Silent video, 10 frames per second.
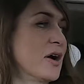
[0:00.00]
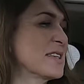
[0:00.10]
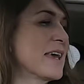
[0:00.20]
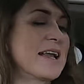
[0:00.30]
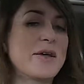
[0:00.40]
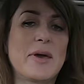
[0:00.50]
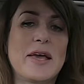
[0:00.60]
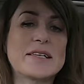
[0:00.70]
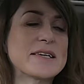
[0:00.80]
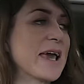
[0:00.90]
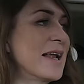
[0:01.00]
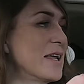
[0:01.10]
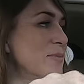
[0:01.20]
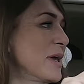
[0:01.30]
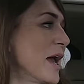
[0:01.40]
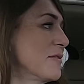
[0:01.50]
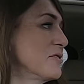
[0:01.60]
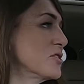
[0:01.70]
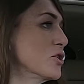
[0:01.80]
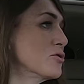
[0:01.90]
it's killing me. It's killing me
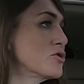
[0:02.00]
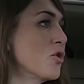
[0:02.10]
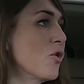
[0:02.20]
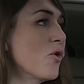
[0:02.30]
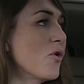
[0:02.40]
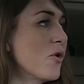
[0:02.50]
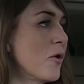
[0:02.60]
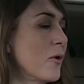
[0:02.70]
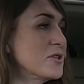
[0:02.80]
having to go so